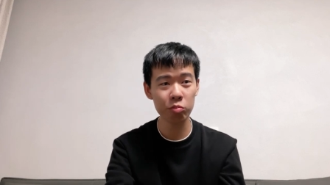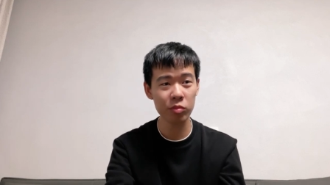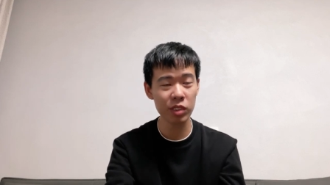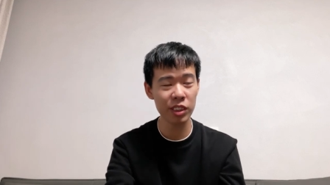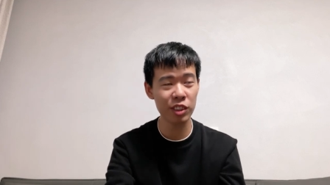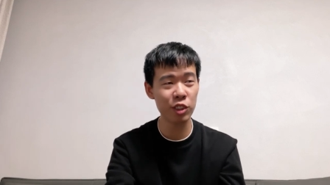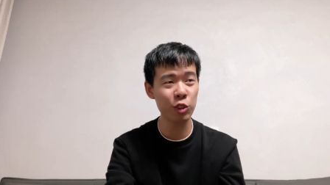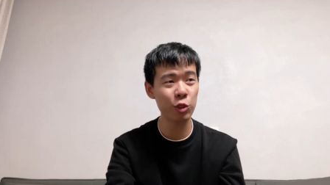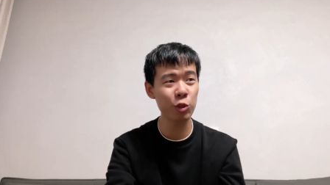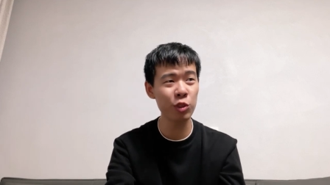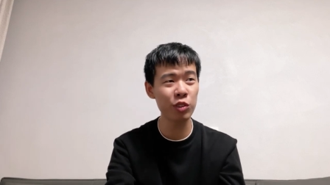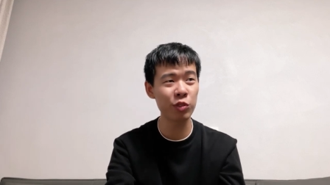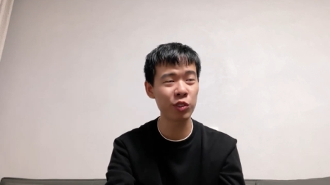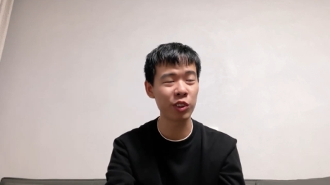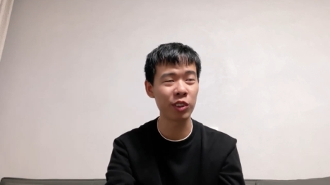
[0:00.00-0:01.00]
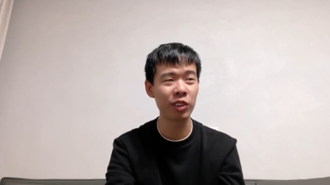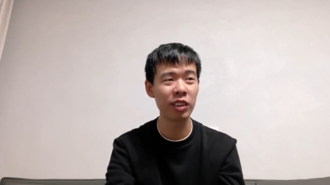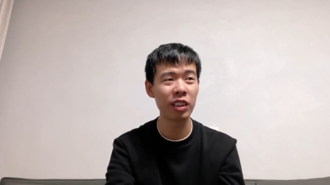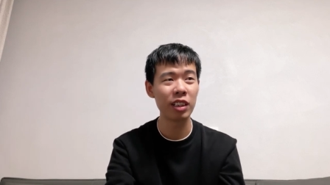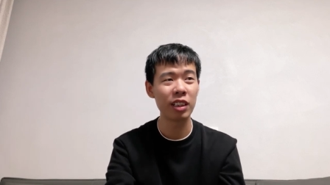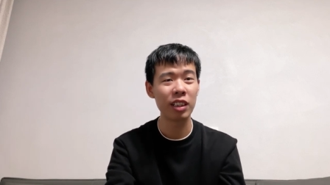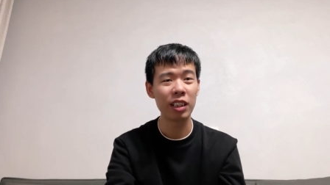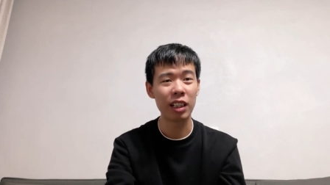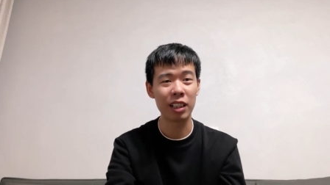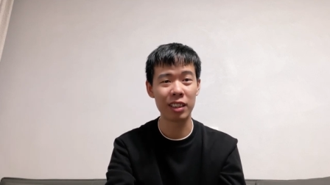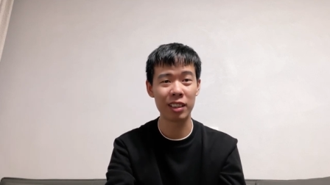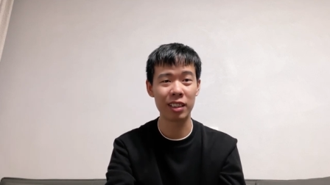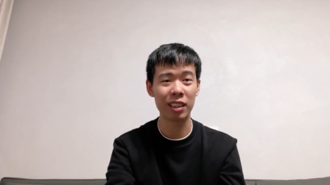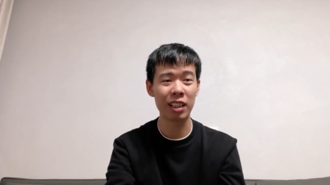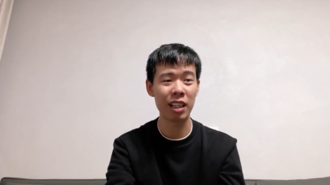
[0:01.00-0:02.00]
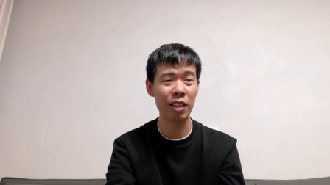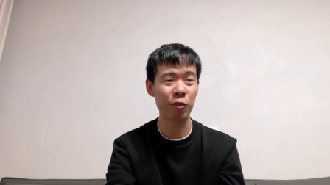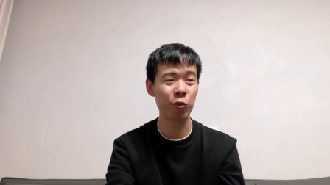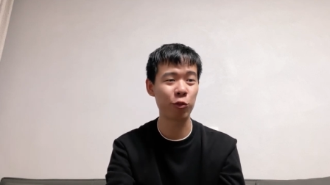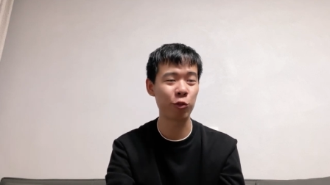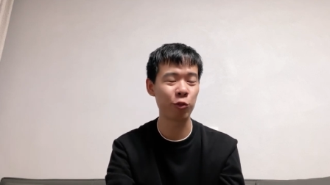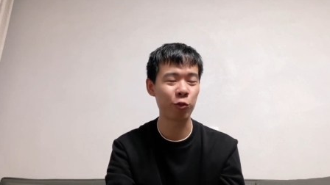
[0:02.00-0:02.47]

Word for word: It's useful and have